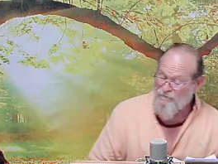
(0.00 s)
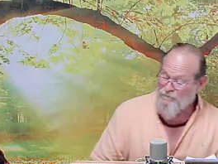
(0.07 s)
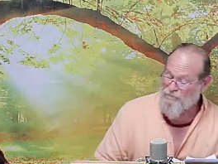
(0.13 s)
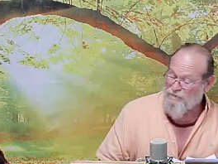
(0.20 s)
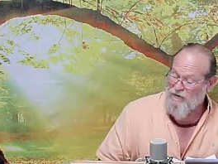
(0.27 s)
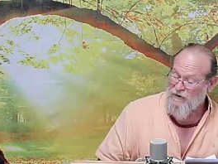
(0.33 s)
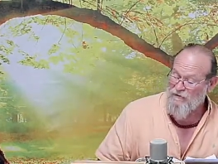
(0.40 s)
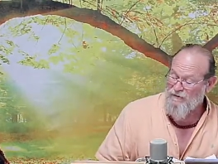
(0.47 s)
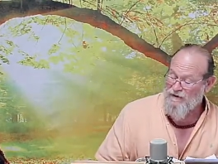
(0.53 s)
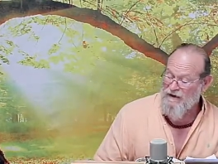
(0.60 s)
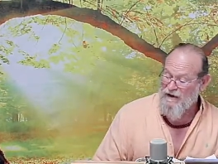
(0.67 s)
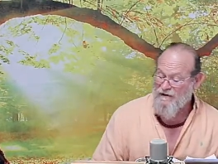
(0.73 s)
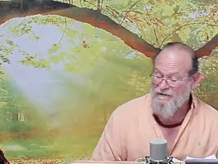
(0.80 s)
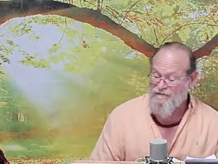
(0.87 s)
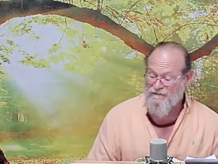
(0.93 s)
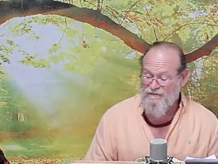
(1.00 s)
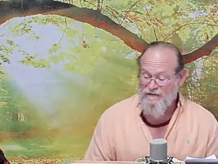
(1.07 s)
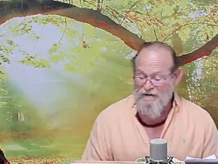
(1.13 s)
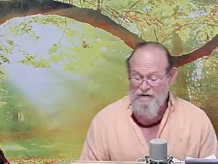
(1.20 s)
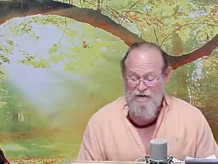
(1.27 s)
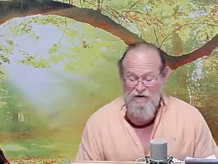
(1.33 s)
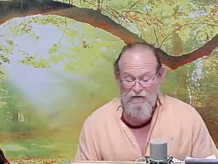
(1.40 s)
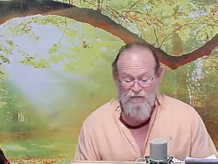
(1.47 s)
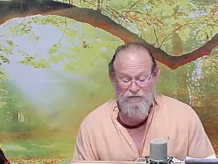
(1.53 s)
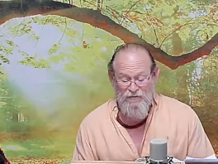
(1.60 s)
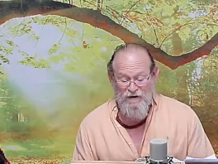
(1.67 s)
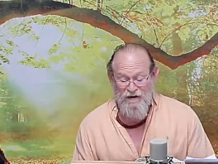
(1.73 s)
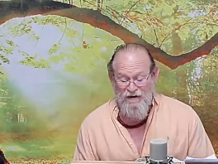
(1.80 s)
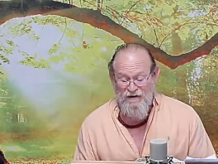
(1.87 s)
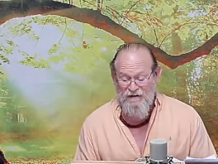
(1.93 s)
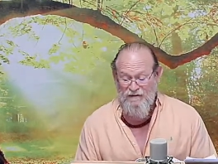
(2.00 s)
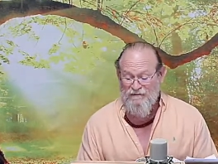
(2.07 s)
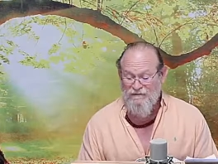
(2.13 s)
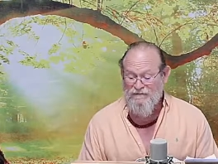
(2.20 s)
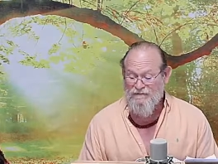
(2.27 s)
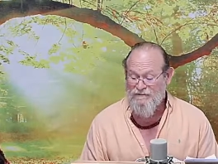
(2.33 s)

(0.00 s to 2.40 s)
terminates and cold begins.